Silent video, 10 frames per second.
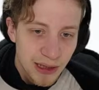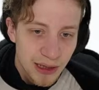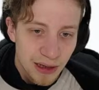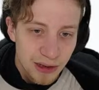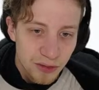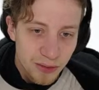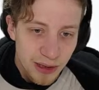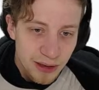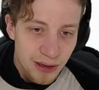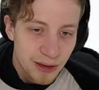2
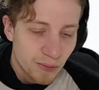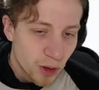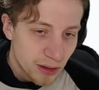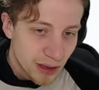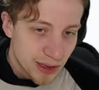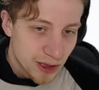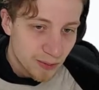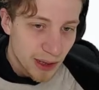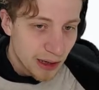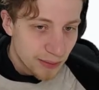and more interactions
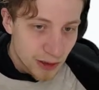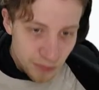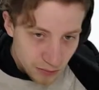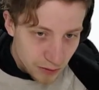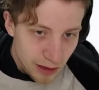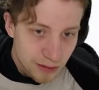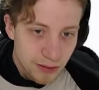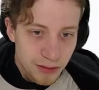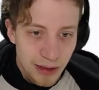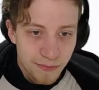per animal. That's
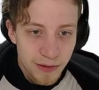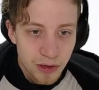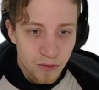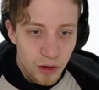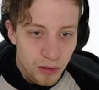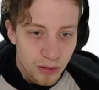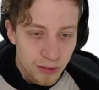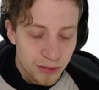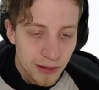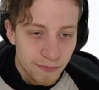something to work
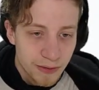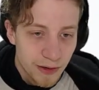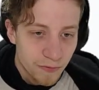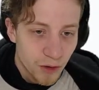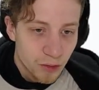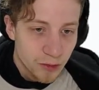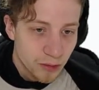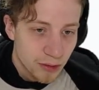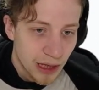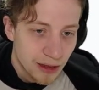on, something we have focused
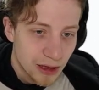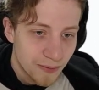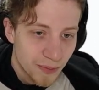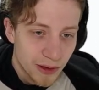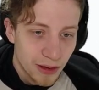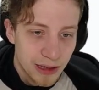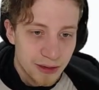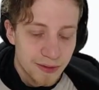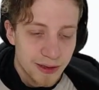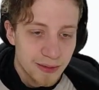on lately in
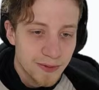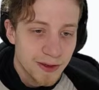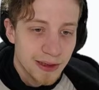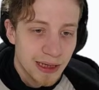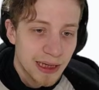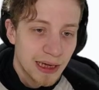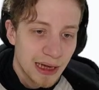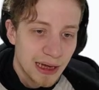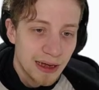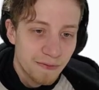later streams.
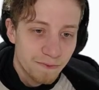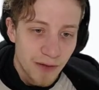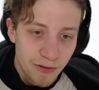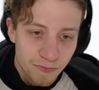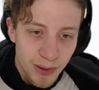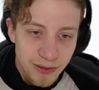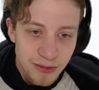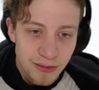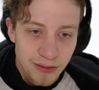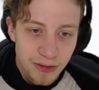5
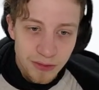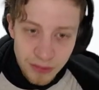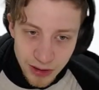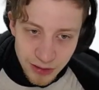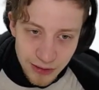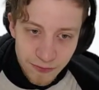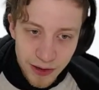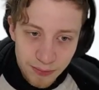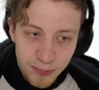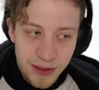puzzles, so just
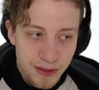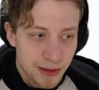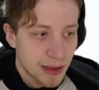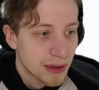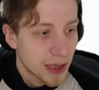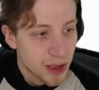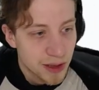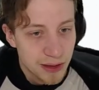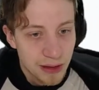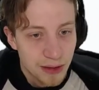different puzzles and
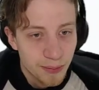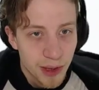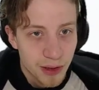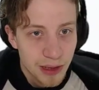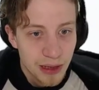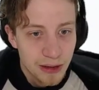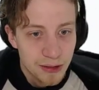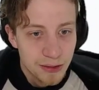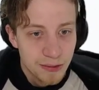interactions that the bird can